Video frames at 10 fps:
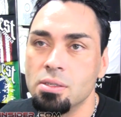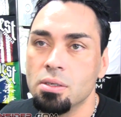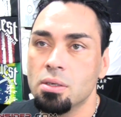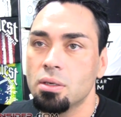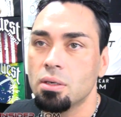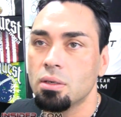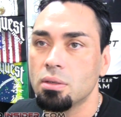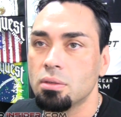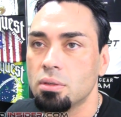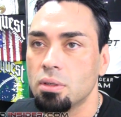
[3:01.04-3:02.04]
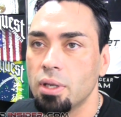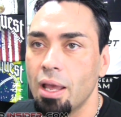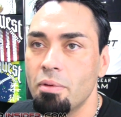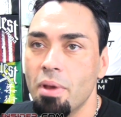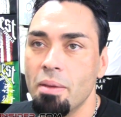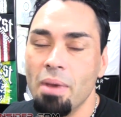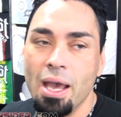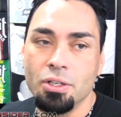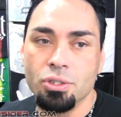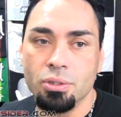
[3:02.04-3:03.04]
an MMA
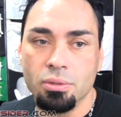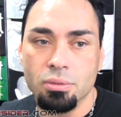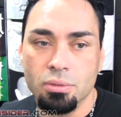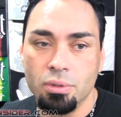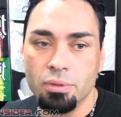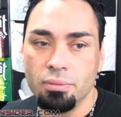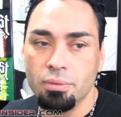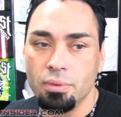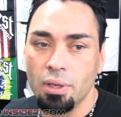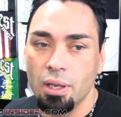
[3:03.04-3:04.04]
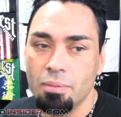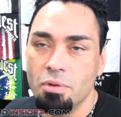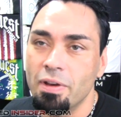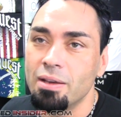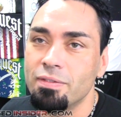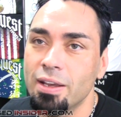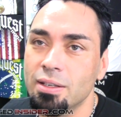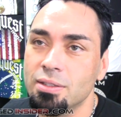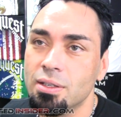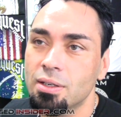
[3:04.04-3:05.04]
match, an MMA
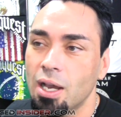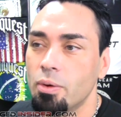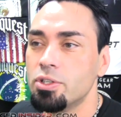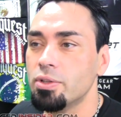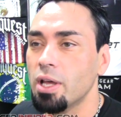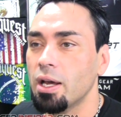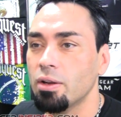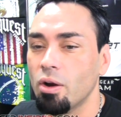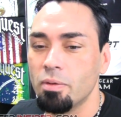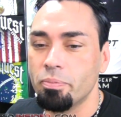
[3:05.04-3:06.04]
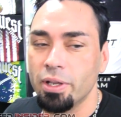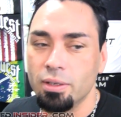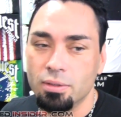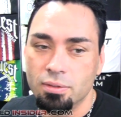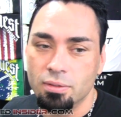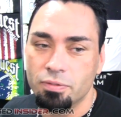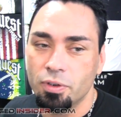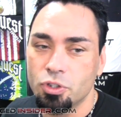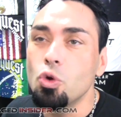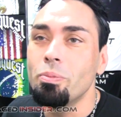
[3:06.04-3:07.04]
event. I would do that in a heartbeat
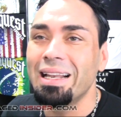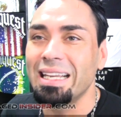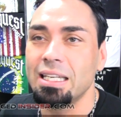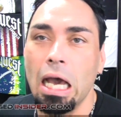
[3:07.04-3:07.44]
for $2 million.